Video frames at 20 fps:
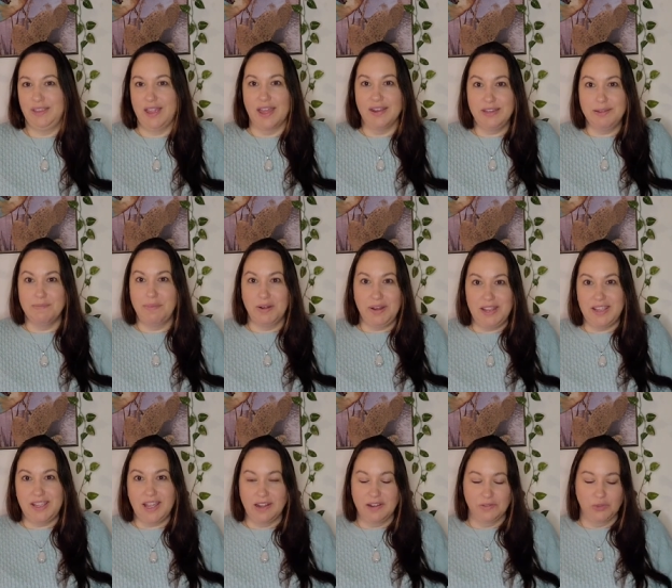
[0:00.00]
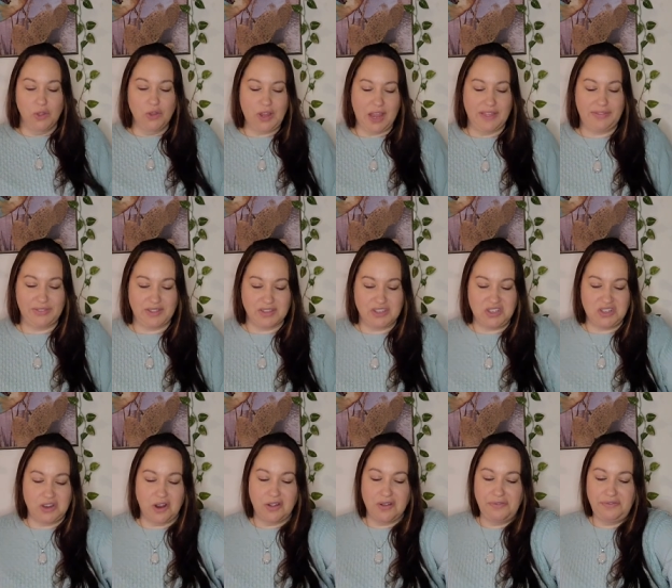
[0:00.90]
anybody can look at the
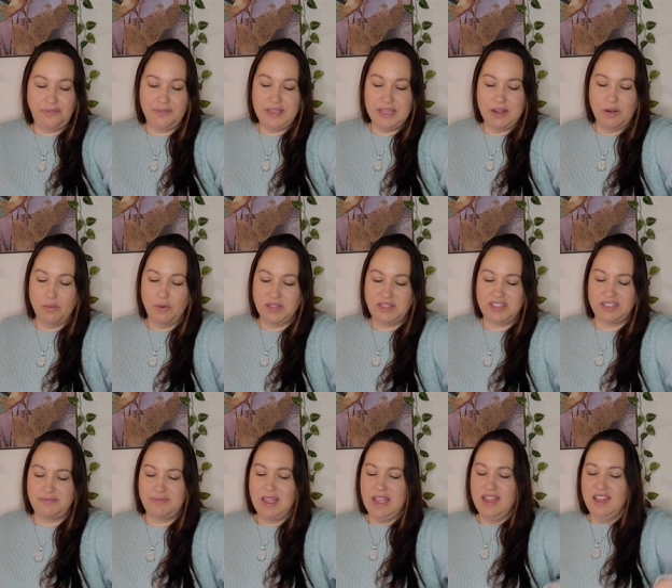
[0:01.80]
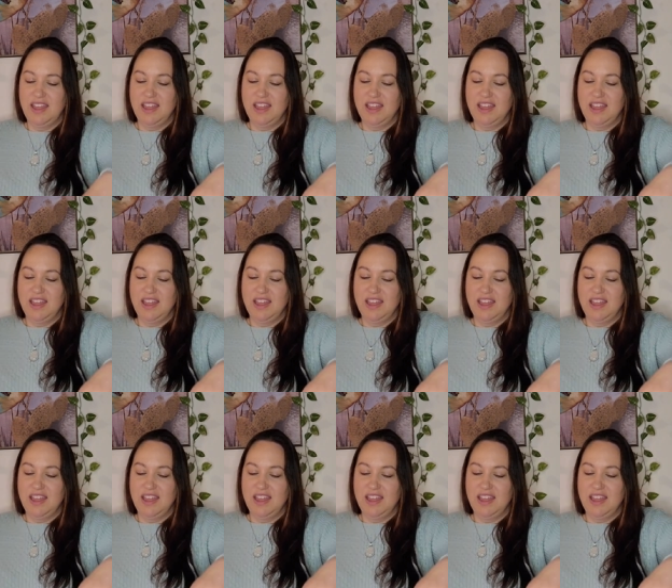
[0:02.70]
stuff, you know, it's